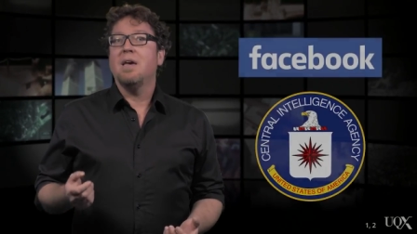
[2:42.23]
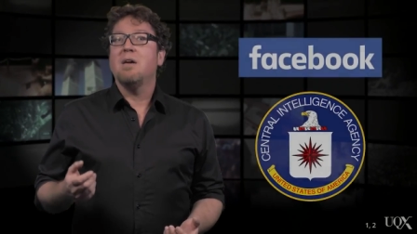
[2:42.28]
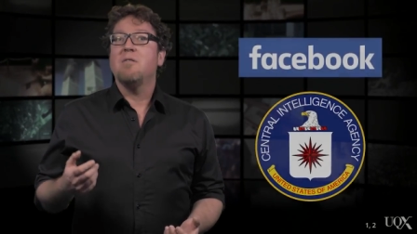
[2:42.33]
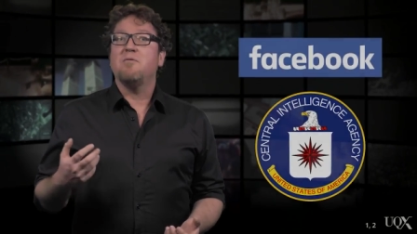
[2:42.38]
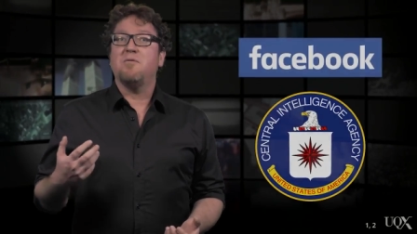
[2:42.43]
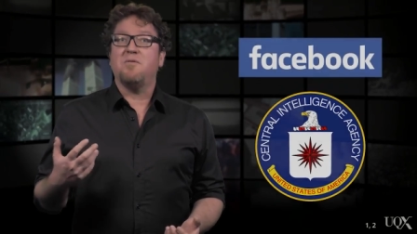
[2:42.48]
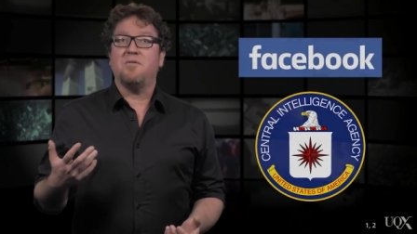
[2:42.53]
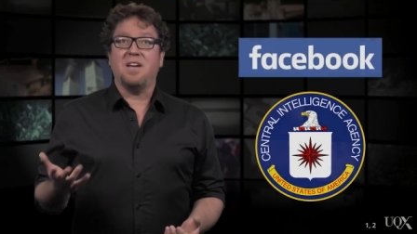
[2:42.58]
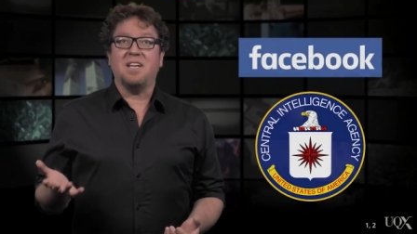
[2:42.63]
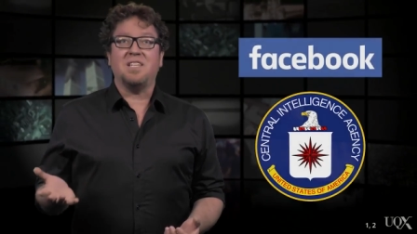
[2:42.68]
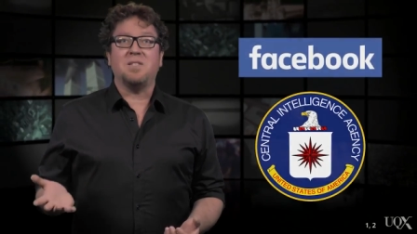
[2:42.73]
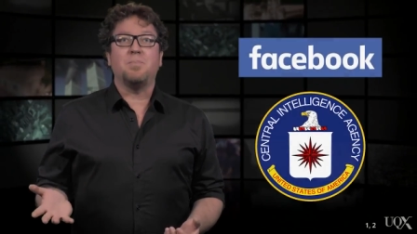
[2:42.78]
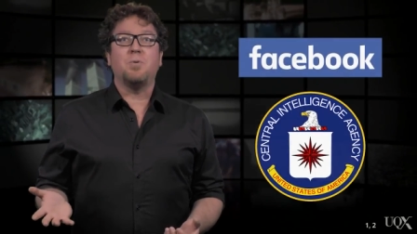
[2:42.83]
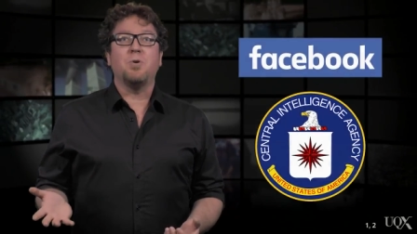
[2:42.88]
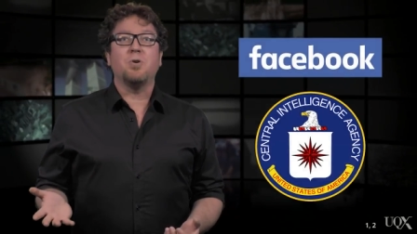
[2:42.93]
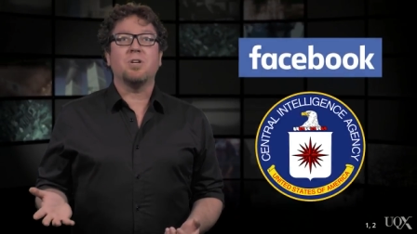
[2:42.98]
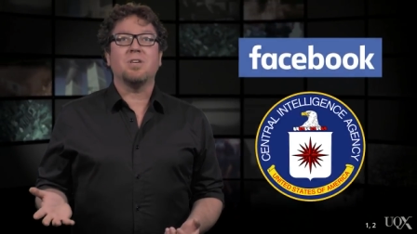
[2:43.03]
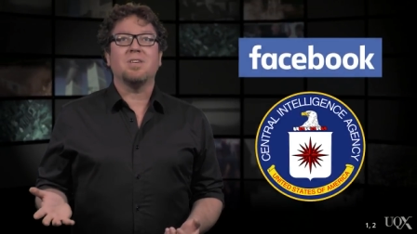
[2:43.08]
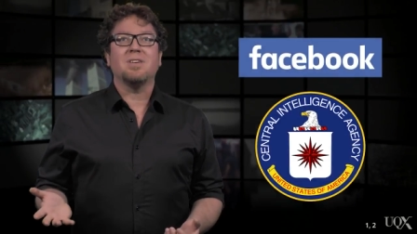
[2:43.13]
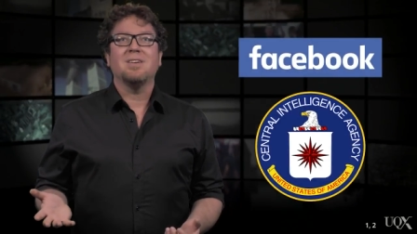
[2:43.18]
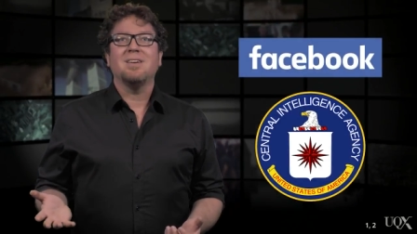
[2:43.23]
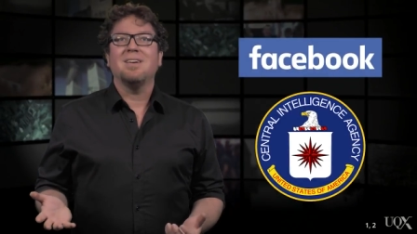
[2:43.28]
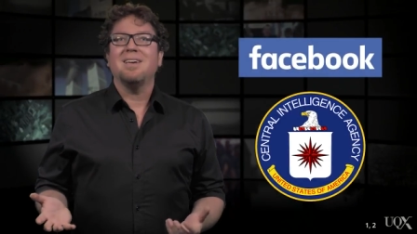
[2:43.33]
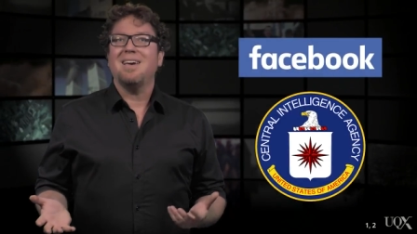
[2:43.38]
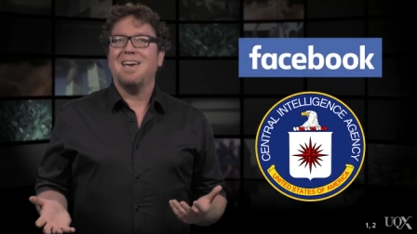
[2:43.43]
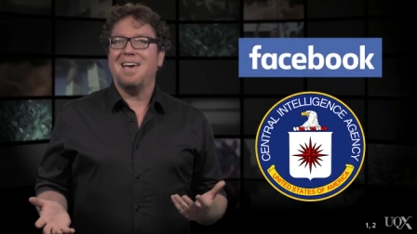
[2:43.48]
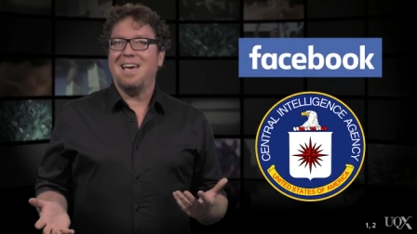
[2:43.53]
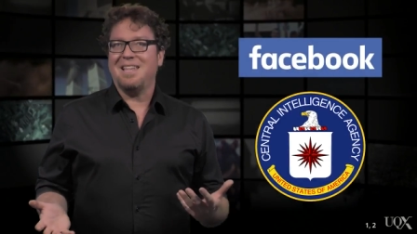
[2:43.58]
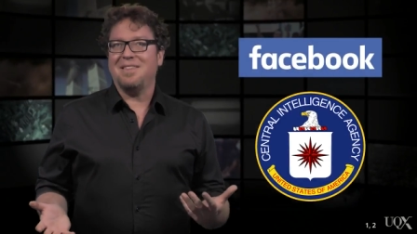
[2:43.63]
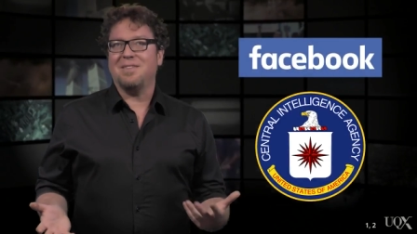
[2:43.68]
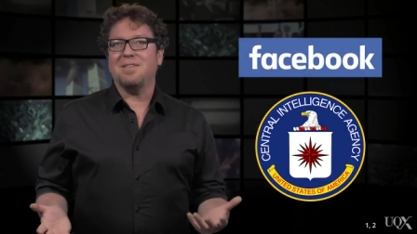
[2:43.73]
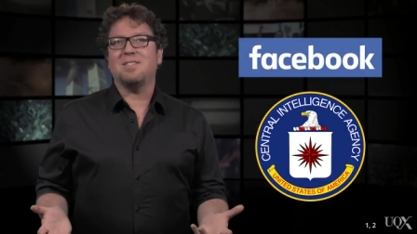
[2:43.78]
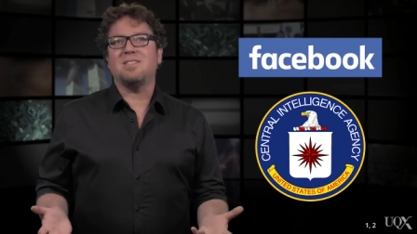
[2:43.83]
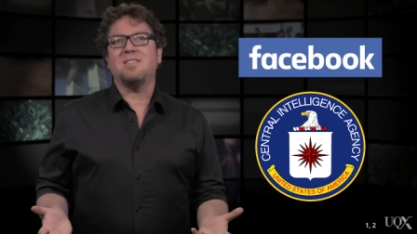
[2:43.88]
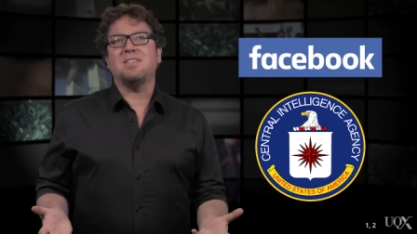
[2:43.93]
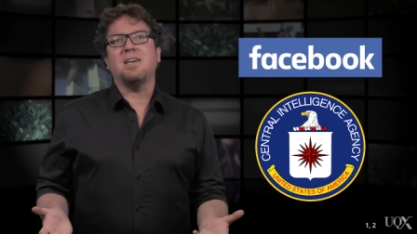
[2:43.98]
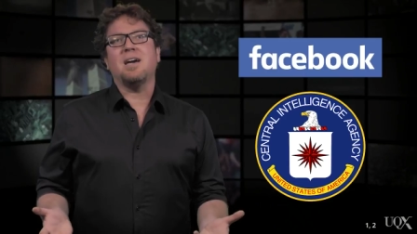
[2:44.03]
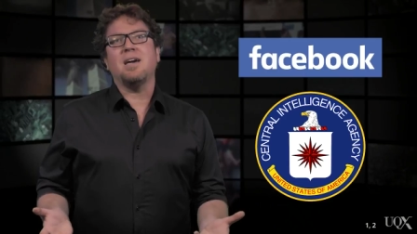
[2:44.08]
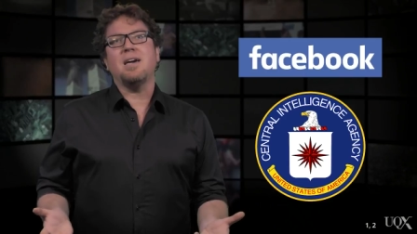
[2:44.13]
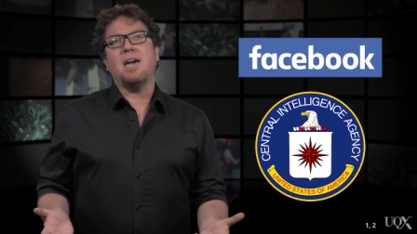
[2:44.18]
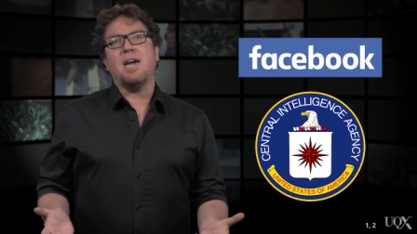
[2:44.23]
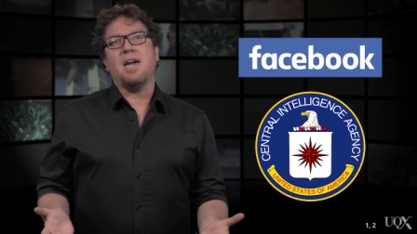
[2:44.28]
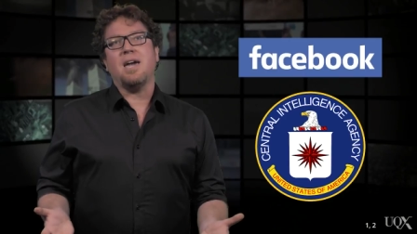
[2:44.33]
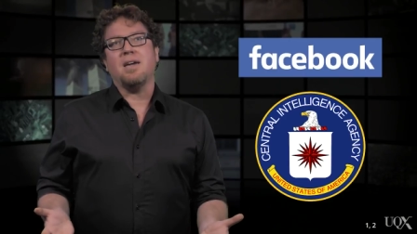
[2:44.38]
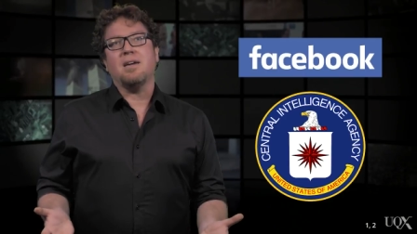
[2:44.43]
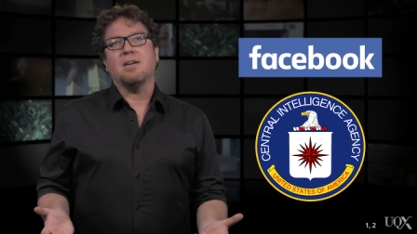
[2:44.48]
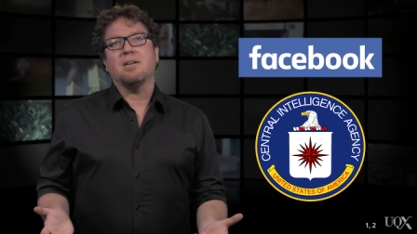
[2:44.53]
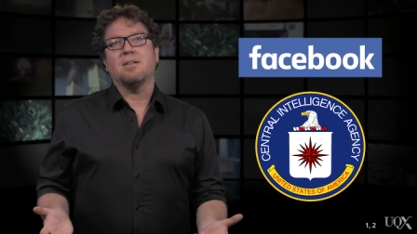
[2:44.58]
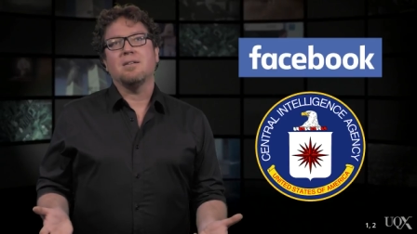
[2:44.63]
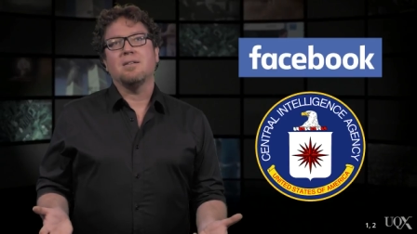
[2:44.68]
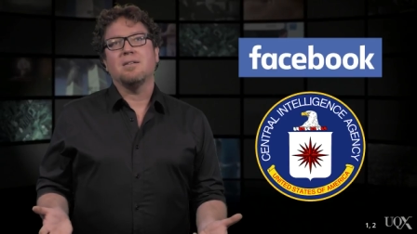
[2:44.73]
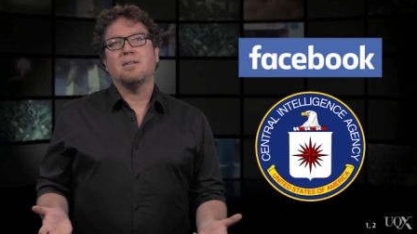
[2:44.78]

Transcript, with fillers: Facebook and the CIA.